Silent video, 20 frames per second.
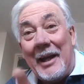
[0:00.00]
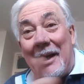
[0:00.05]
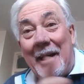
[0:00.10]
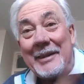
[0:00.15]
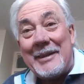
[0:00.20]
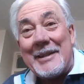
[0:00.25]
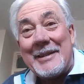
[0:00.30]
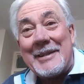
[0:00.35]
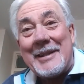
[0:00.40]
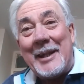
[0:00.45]

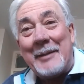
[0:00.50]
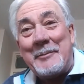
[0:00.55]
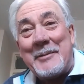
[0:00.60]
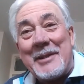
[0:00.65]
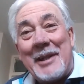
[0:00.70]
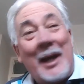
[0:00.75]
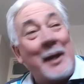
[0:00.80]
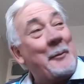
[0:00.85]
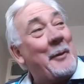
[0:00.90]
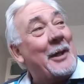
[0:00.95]
at the same
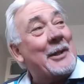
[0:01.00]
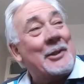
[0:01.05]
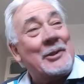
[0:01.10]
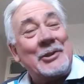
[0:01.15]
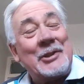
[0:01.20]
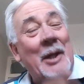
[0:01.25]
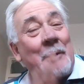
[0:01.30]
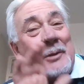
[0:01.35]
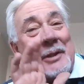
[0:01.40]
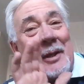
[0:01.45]
time, I
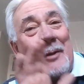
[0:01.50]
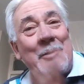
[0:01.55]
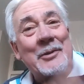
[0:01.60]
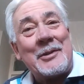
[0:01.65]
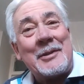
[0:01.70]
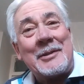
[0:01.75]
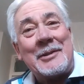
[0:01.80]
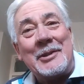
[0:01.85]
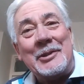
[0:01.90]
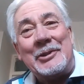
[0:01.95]
shouted
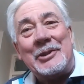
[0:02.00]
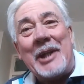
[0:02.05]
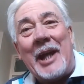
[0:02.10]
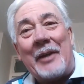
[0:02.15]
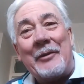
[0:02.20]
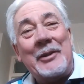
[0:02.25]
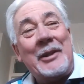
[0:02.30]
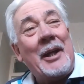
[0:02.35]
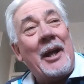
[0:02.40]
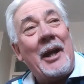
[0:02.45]
out to
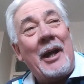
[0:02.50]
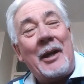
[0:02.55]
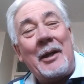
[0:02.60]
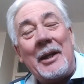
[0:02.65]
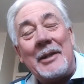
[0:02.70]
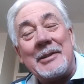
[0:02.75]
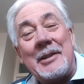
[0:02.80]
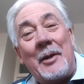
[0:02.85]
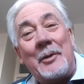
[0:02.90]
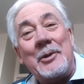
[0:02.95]
Jerry.
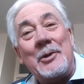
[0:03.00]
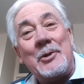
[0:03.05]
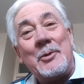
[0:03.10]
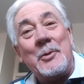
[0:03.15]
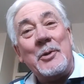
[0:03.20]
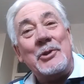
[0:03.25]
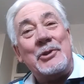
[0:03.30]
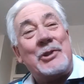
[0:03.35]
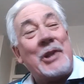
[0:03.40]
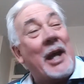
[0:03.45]
I said, "Oh, you're
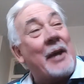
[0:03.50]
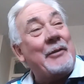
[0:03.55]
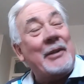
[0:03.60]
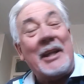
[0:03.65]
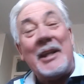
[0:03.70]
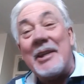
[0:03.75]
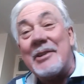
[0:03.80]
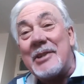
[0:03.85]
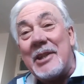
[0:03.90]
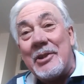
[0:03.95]
doing, Jerry?"
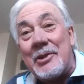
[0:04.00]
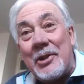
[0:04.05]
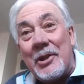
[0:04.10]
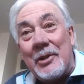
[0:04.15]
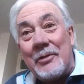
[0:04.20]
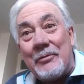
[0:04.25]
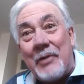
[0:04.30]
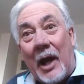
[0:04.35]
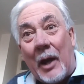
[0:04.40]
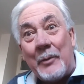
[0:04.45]
And as he
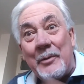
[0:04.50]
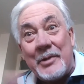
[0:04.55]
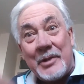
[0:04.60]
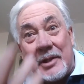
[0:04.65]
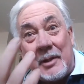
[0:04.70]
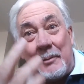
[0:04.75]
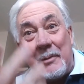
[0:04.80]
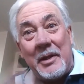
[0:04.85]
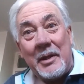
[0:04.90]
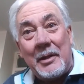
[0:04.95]
turned round,
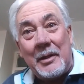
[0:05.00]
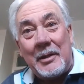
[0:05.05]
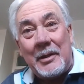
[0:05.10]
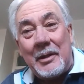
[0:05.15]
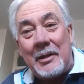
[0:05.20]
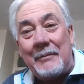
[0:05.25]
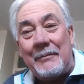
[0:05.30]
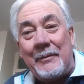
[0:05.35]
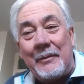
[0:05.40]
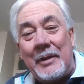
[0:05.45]
some of
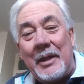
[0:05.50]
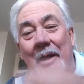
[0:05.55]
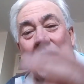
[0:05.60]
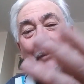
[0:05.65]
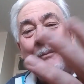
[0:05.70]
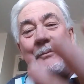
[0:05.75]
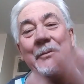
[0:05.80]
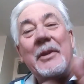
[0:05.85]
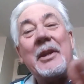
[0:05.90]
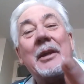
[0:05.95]

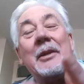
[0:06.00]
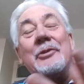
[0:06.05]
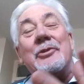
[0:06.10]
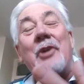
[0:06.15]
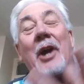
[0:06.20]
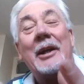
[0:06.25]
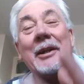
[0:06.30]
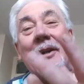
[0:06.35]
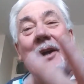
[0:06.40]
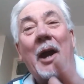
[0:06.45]
the
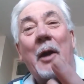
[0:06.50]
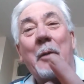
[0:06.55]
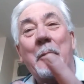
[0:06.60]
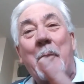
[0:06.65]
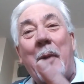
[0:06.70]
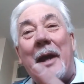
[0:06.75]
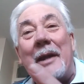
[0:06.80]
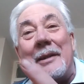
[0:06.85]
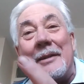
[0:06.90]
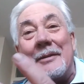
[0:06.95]
dry ground
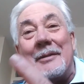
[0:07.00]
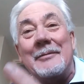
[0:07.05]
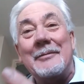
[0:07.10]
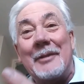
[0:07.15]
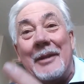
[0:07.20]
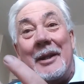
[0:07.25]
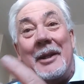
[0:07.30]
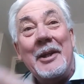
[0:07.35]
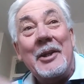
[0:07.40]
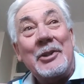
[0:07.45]
bait
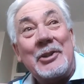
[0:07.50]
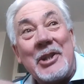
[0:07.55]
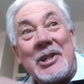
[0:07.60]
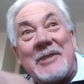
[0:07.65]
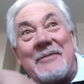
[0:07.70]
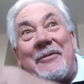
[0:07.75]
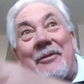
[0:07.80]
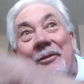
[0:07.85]
just